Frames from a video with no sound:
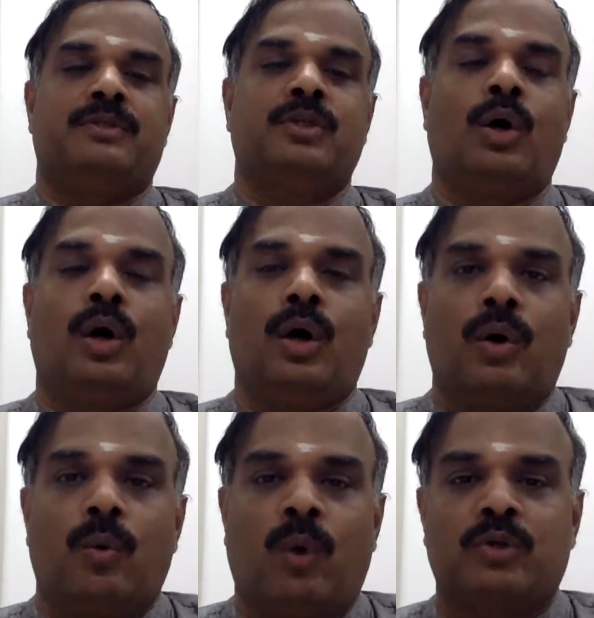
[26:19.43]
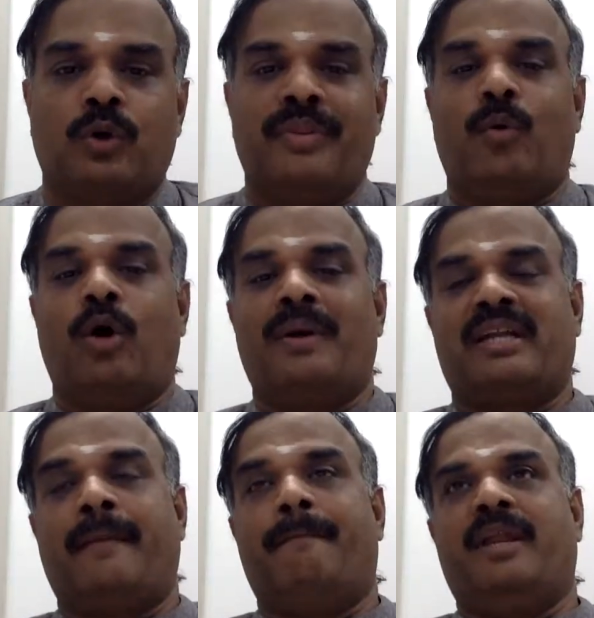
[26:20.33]
So what could be the
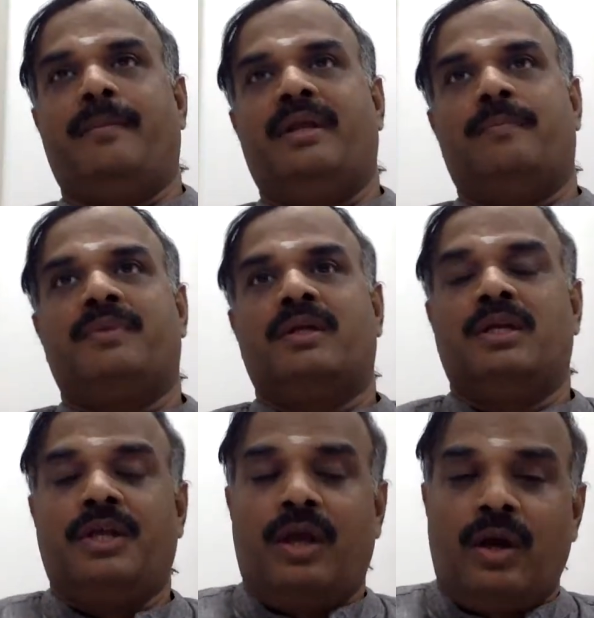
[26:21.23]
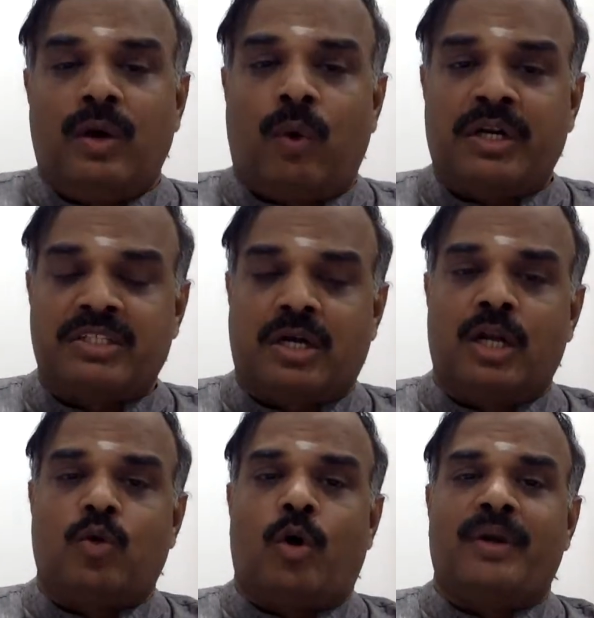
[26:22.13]
overtime premium? What is called
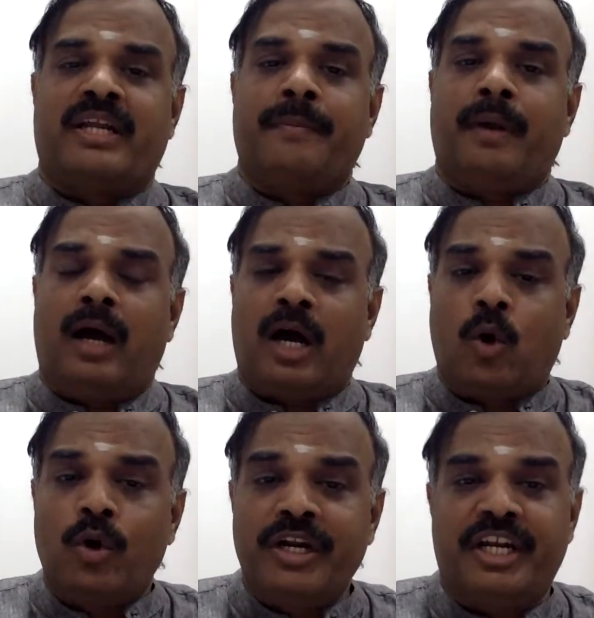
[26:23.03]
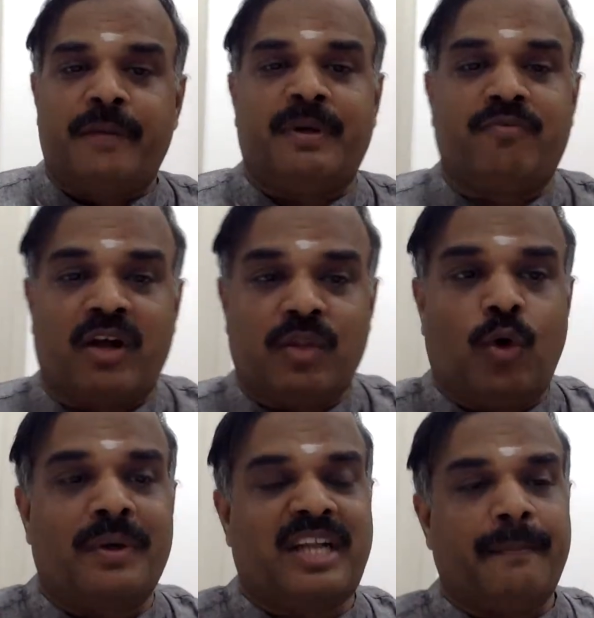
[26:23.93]
overtime? Accounting treatment for the
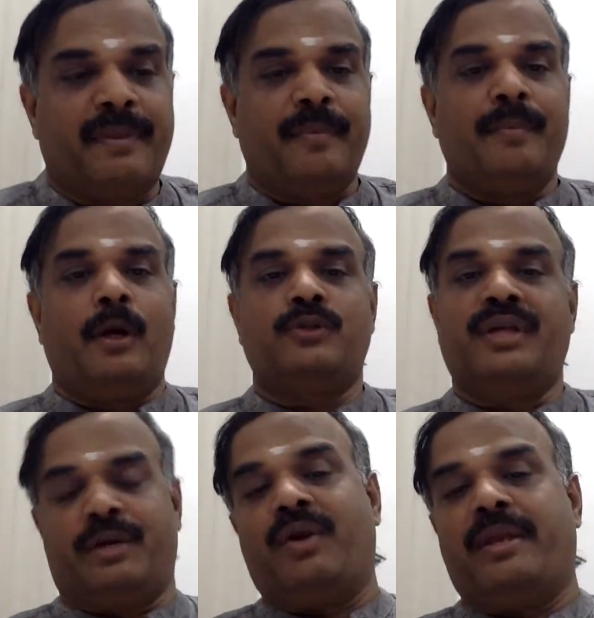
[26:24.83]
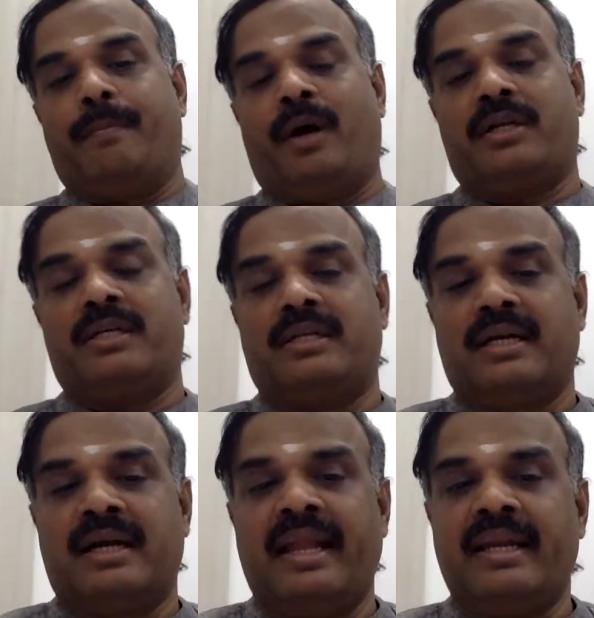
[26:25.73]
overtime premium also equally important.
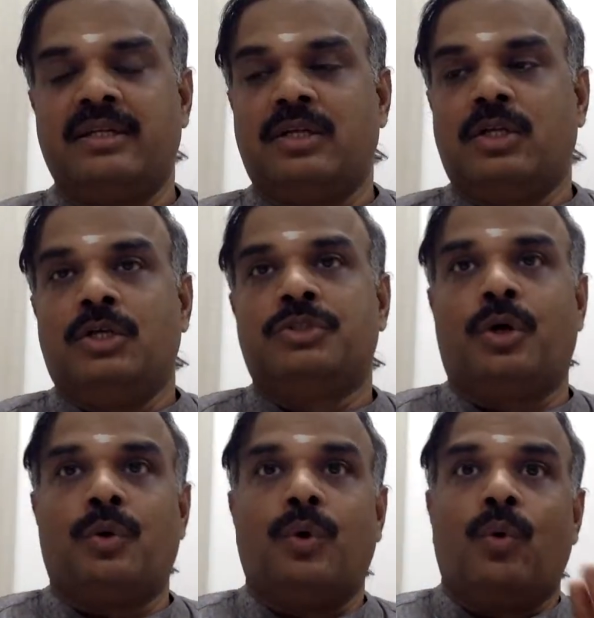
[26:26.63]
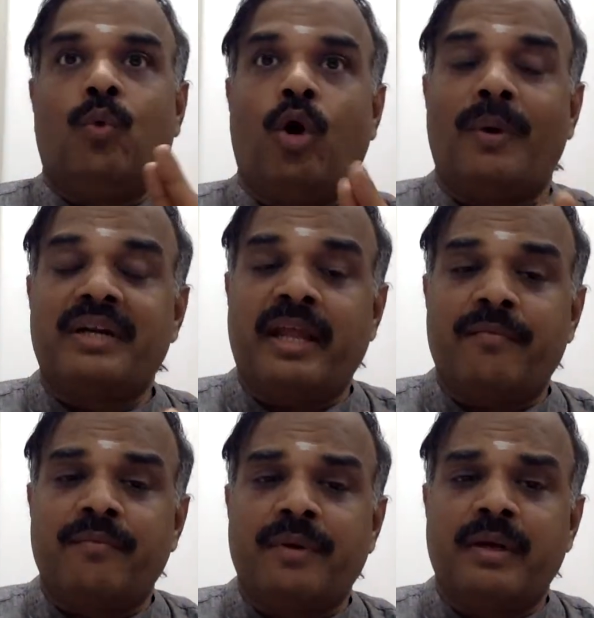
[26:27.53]
Clear? So
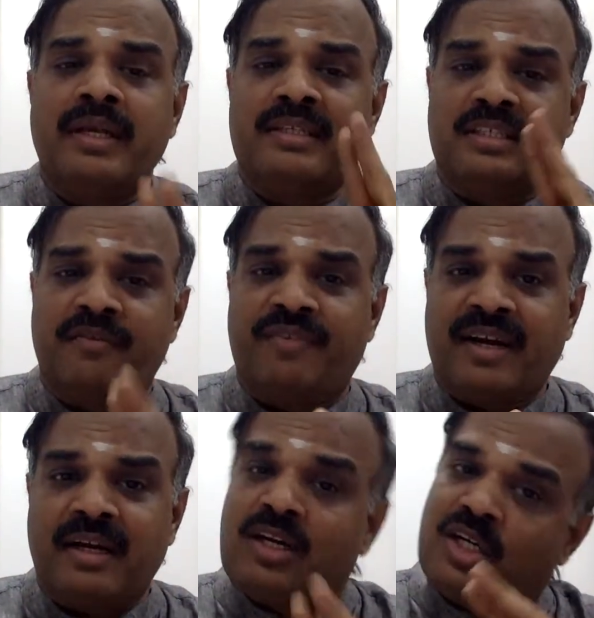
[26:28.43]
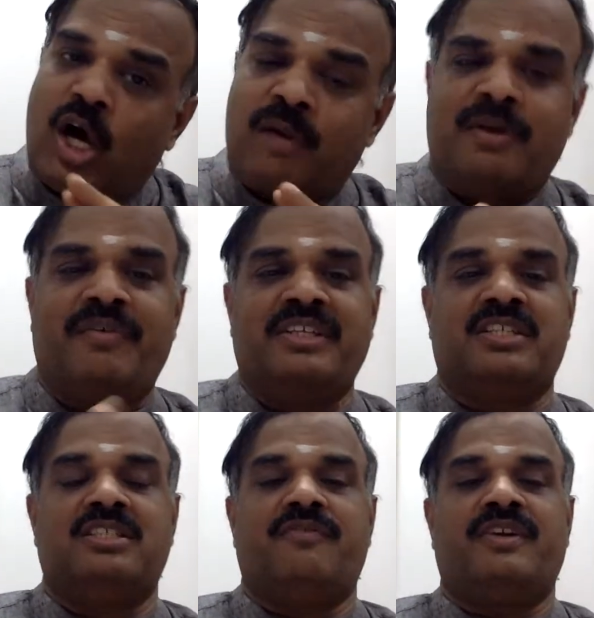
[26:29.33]
overtime is different, normal wage is
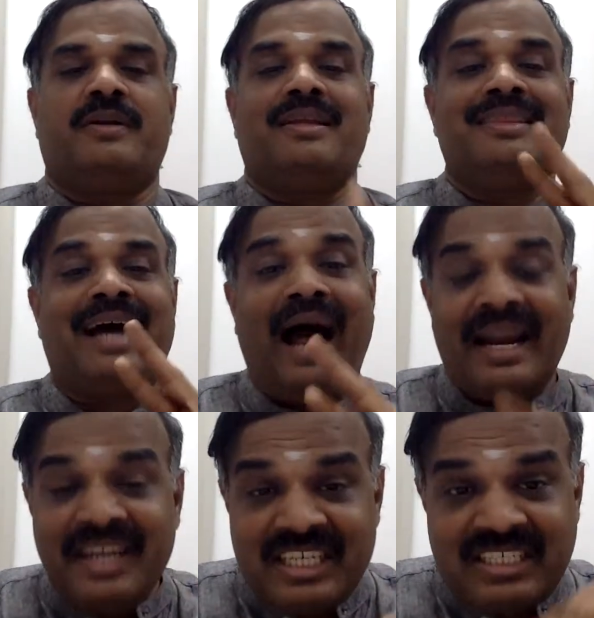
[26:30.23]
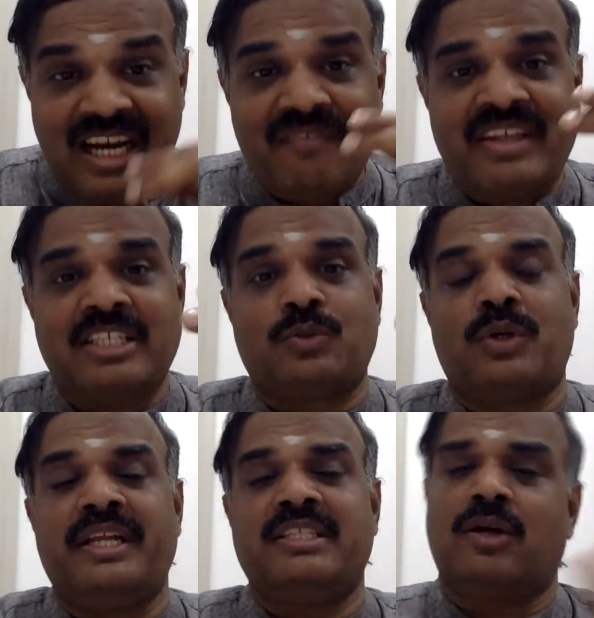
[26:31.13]
different. The additional wages
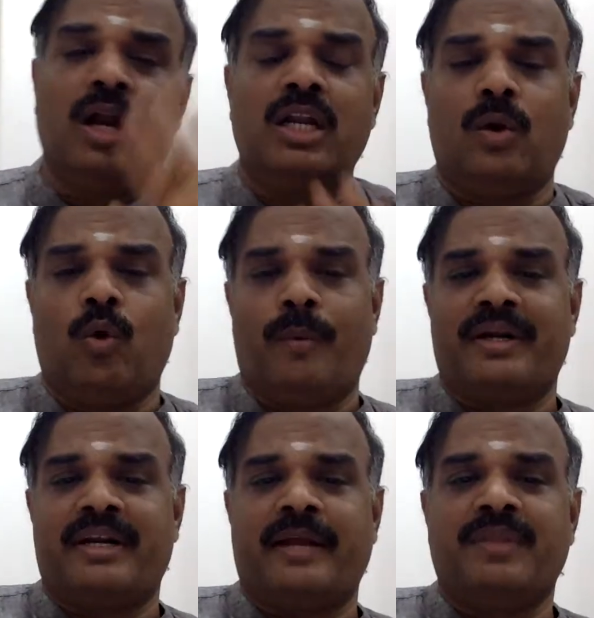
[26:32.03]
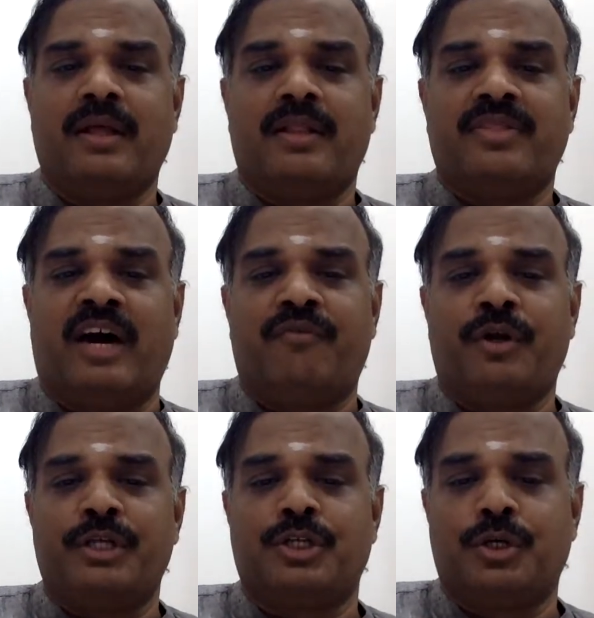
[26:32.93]
only is called overtime. Therefore,
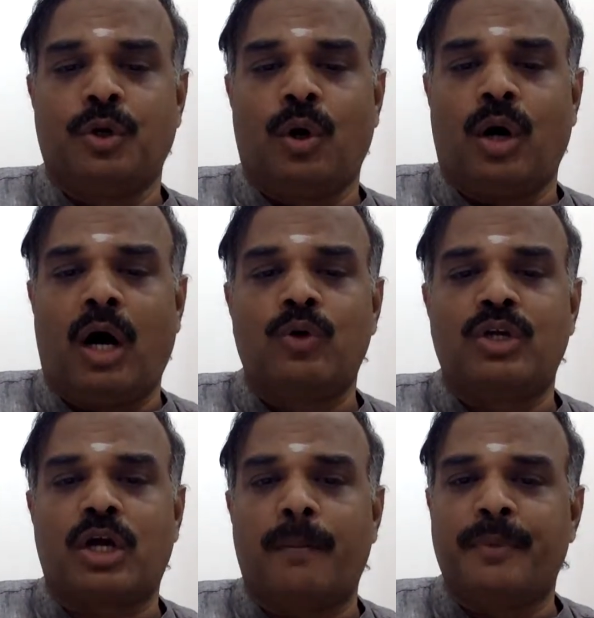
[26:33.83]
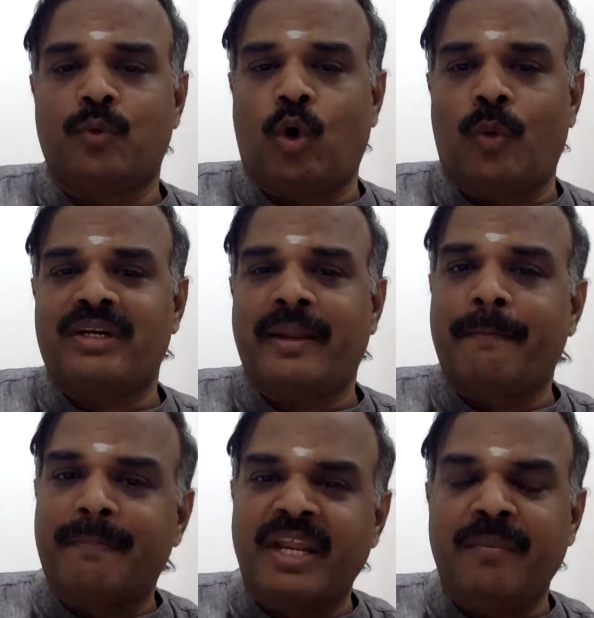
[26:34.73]
you should know how to compute
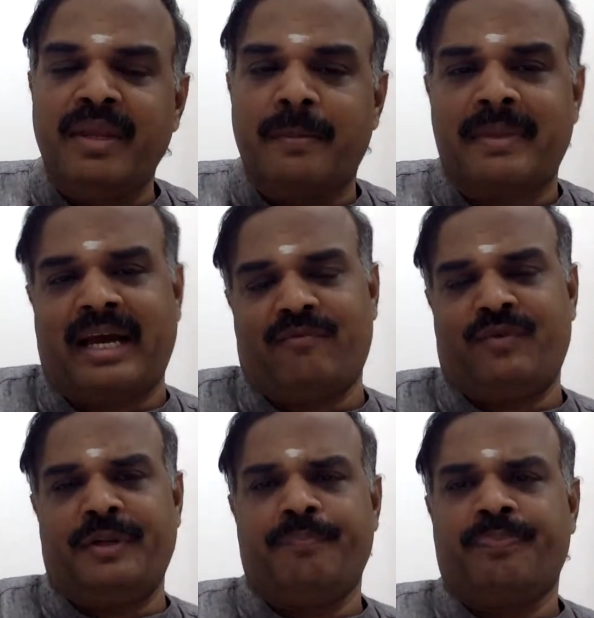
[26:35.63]
overtime premium carefully.